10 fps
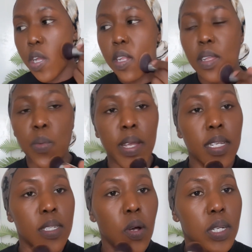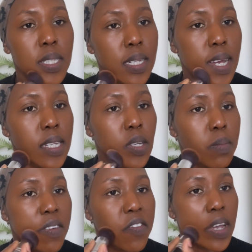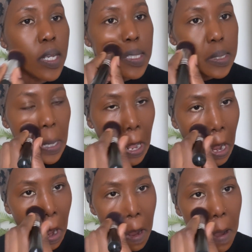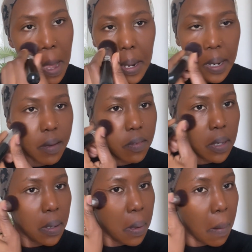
and the way it oxidizes on my face I love it